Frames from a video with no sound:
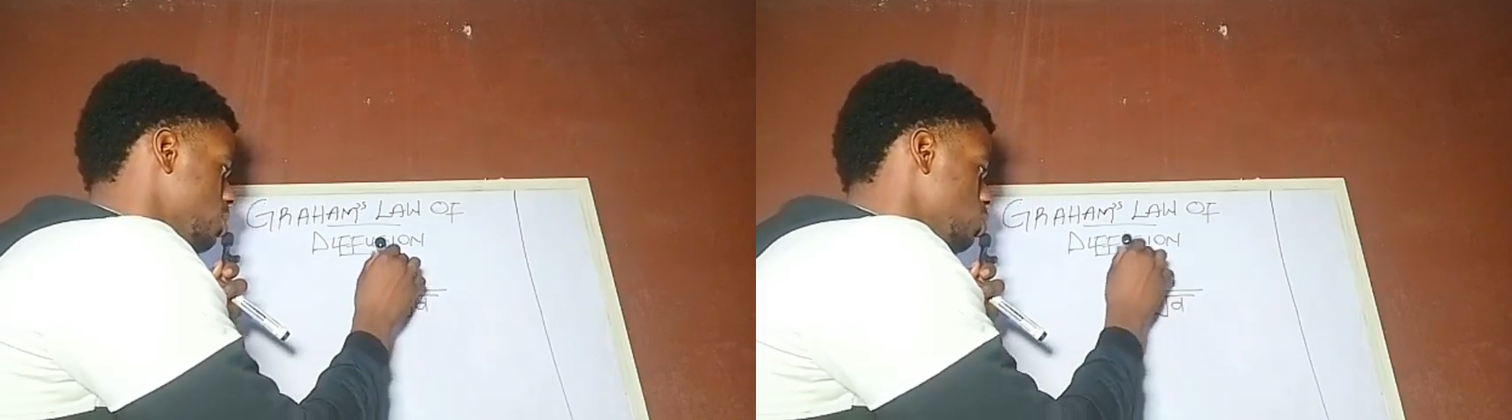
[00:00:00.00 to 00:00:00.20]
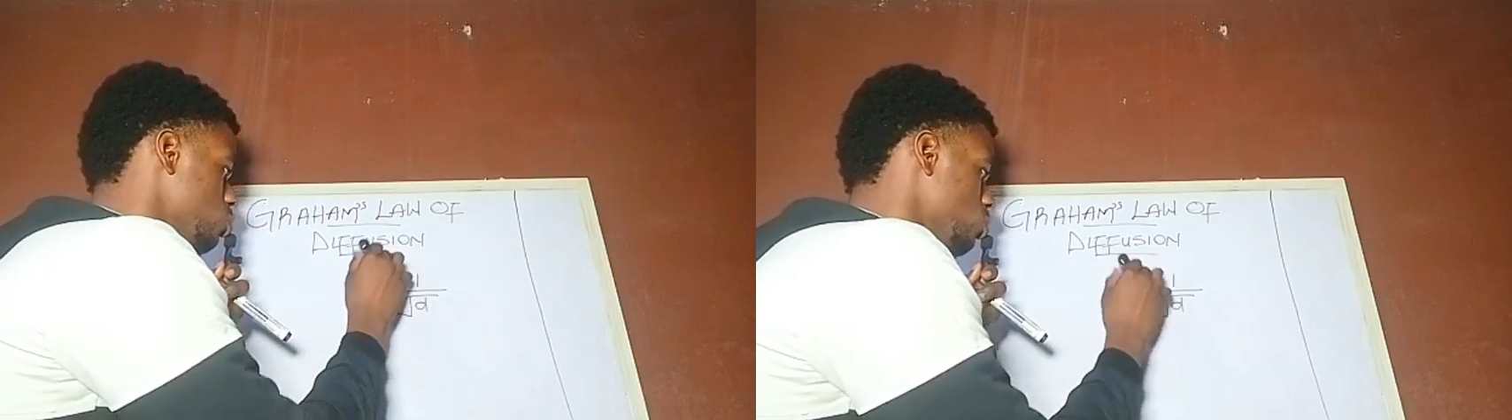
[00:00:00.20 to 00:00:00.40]

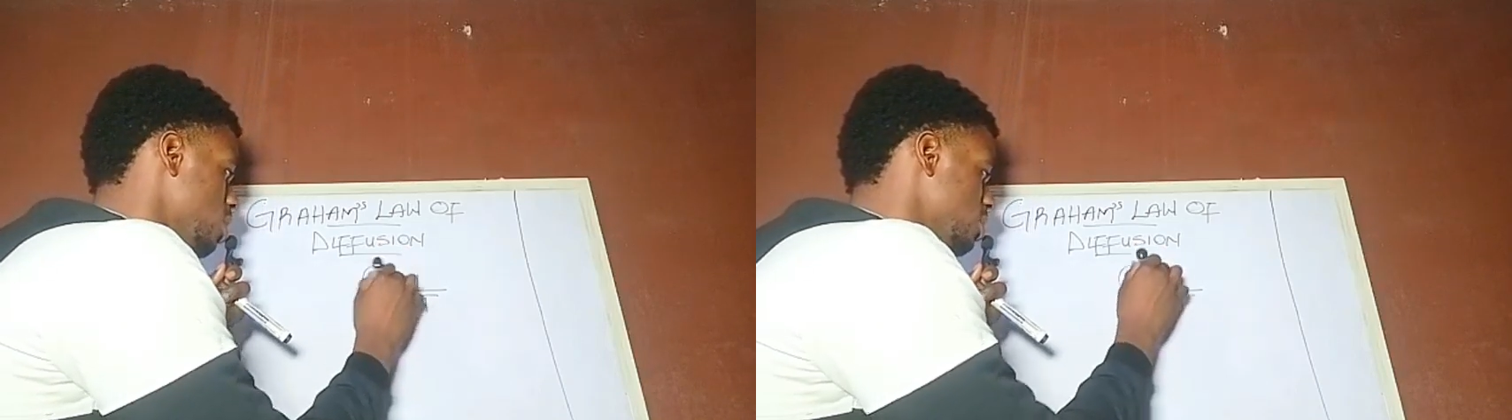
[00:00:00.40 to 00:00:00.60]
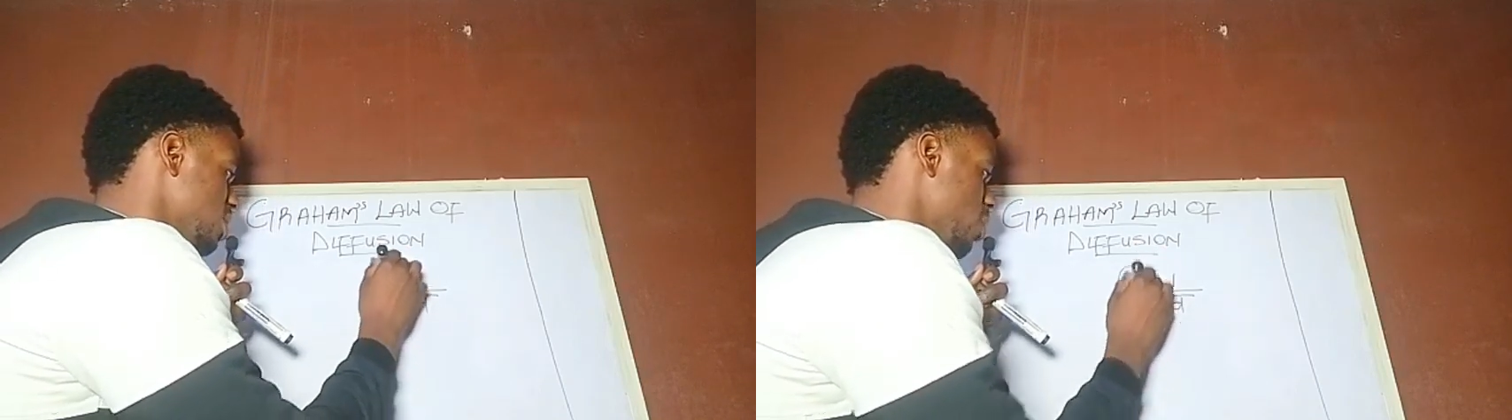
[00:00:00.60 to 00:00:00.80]
is
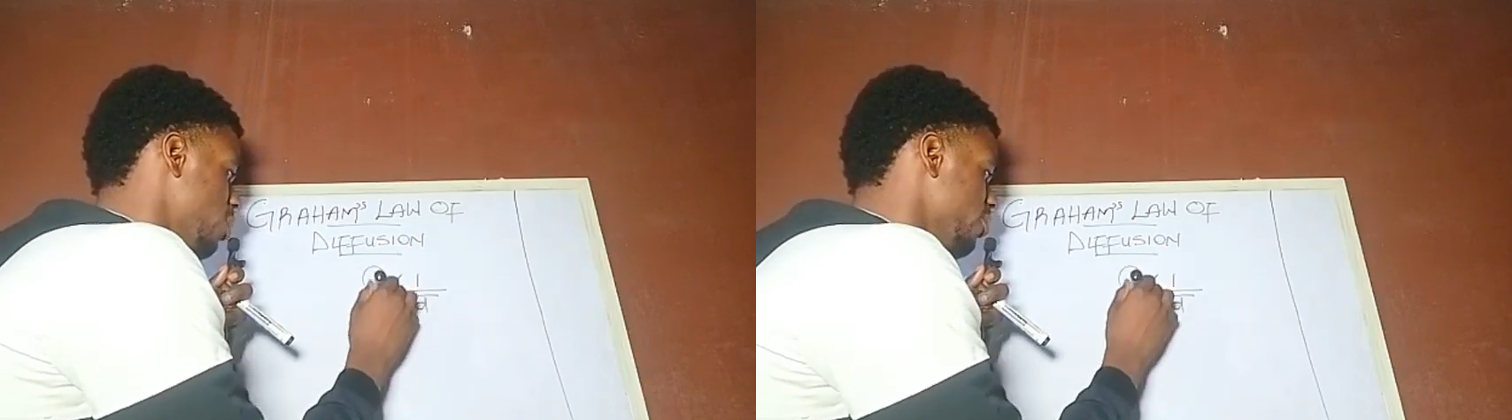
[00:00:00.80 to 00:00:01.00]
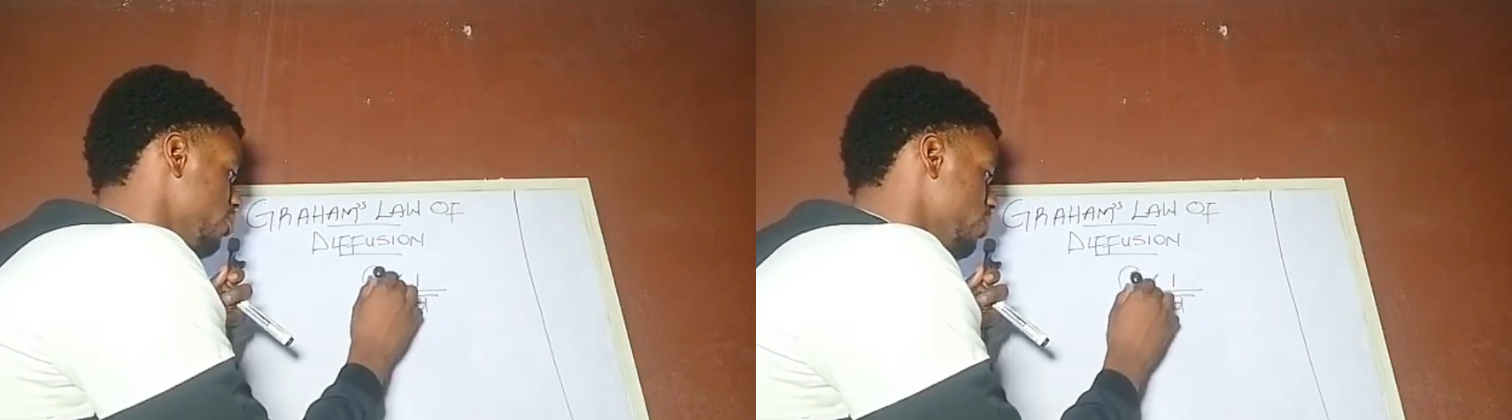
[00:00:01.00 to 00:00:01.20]
known as
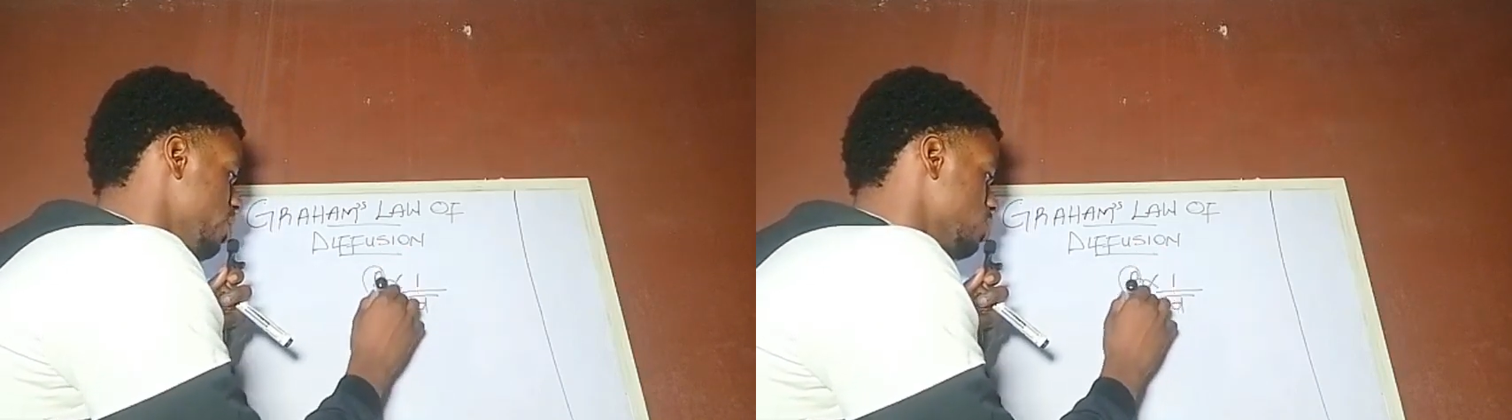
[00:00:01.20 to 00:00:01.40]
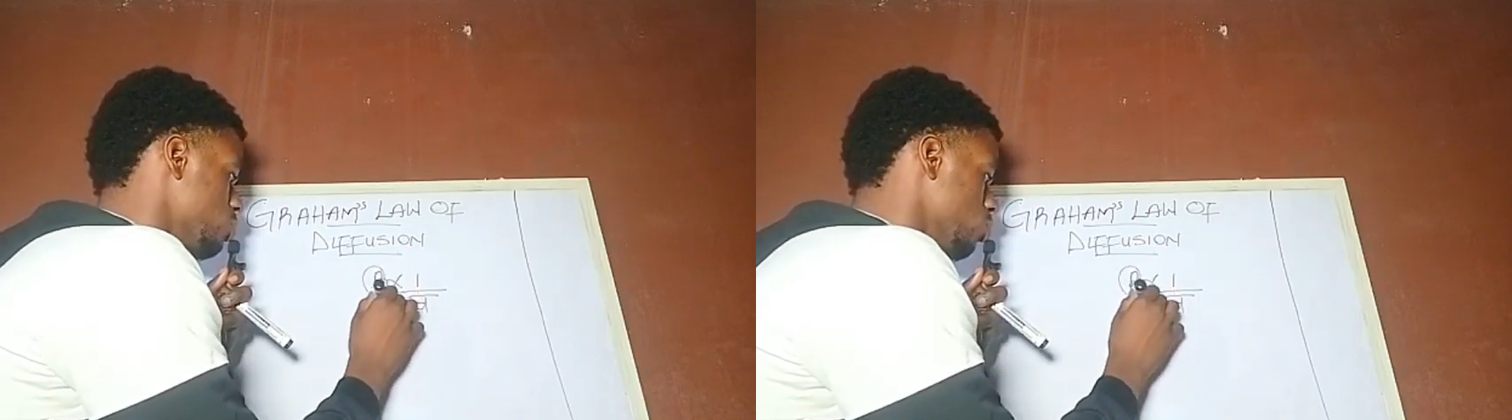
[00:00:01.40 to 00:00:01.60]
our
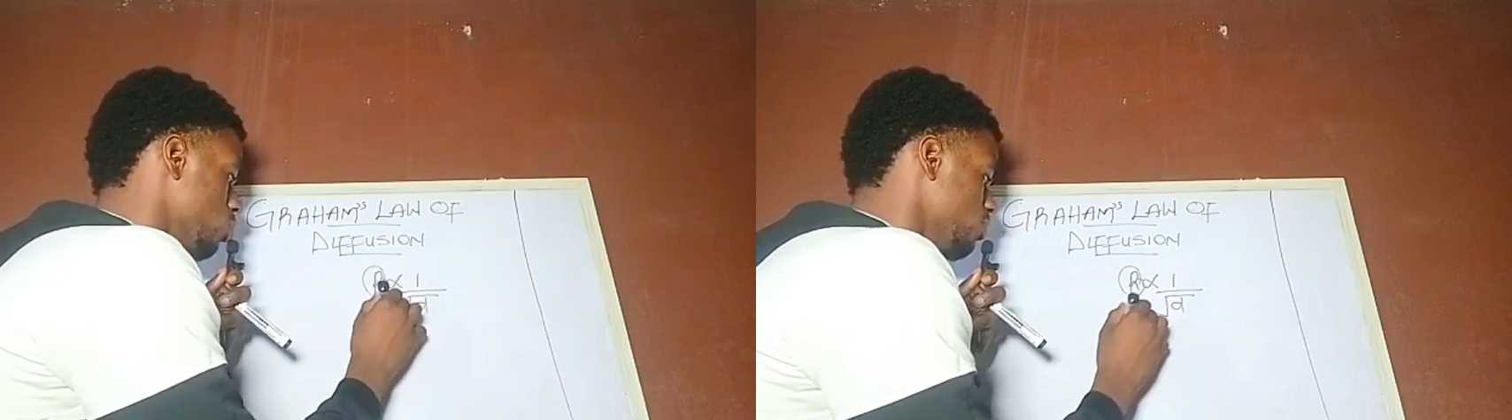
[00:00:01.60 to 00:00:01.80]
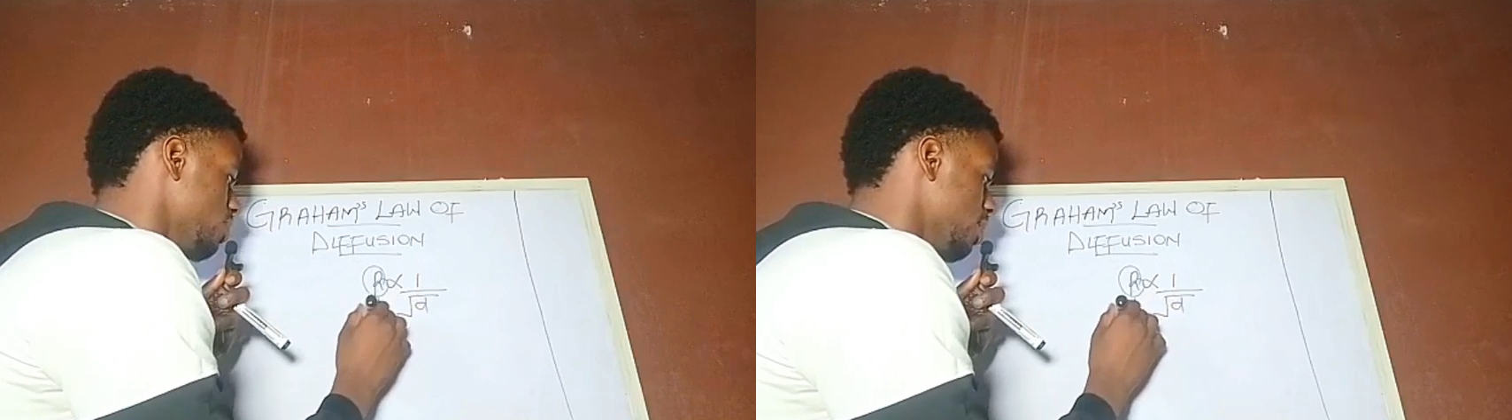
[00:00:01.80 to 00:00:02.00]
rate
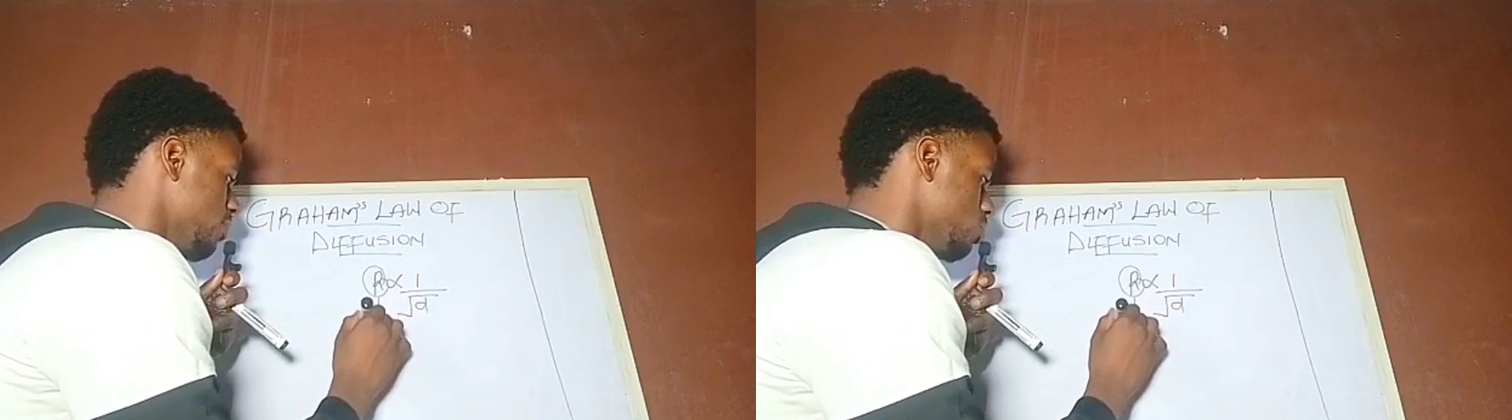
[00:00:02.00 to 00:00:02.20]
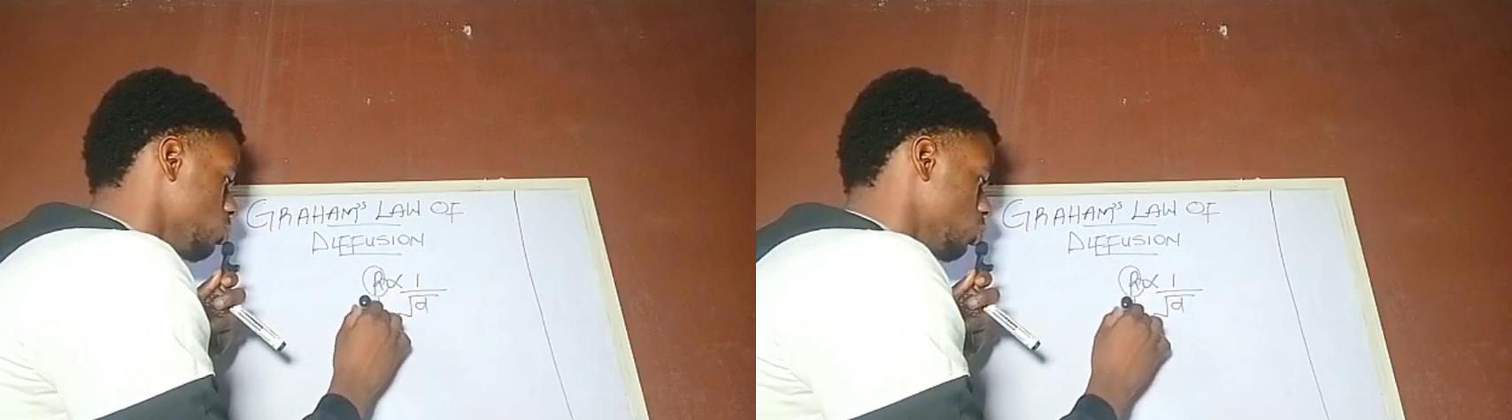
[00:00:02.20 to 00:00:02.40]
of
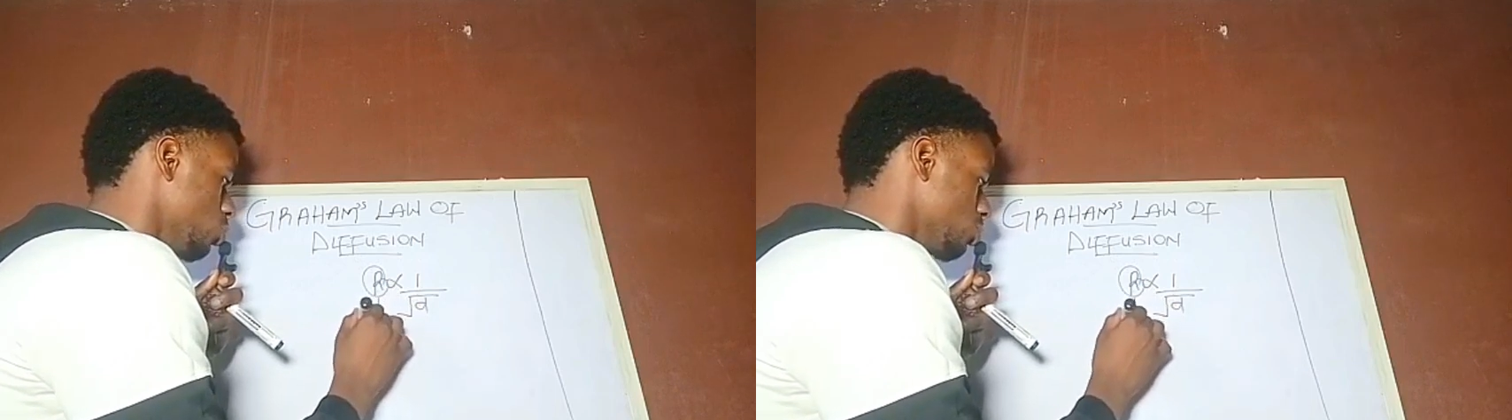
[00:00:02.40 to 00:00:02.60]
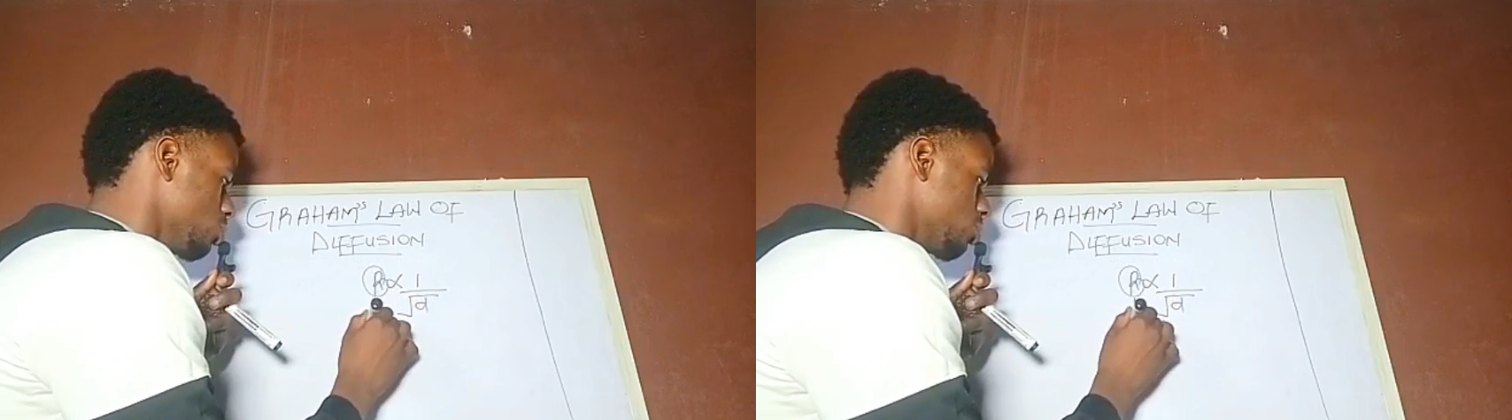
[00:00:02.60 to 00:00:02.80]
diffusion.